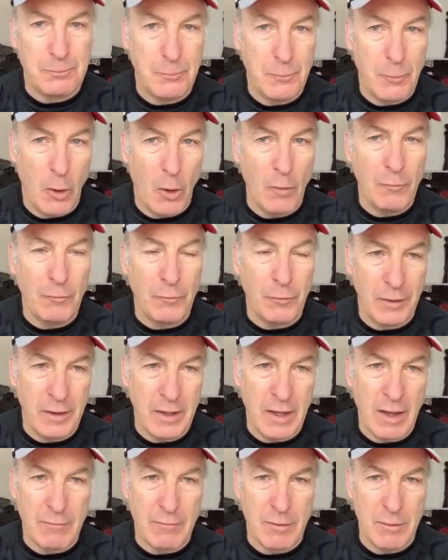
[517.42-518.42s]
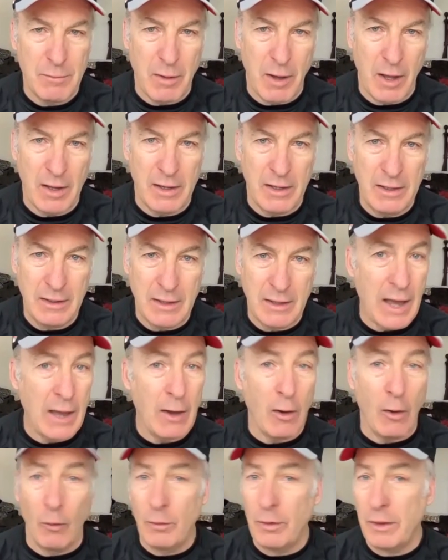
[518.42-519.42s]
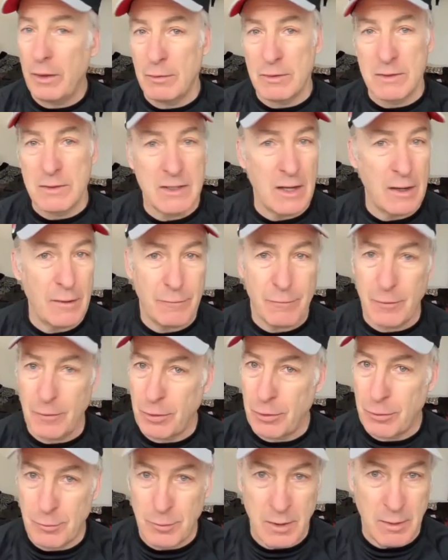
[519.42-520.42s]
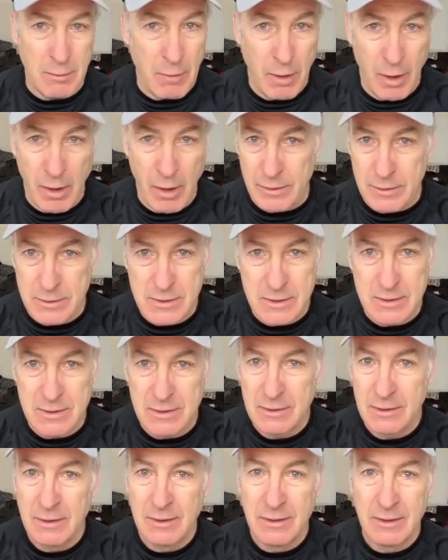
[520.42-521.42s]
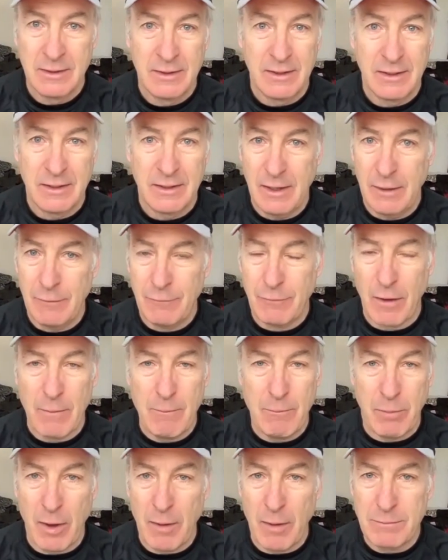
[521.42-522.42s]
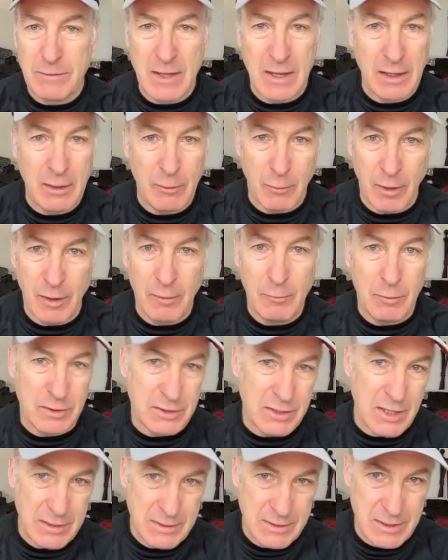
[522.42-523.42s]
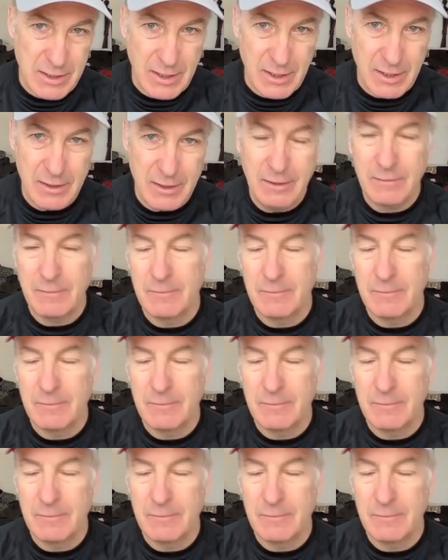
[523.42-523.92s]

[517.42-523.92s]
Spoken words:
hopefully everybody. I only was there for 3 months. If I bumped anyone, which I did,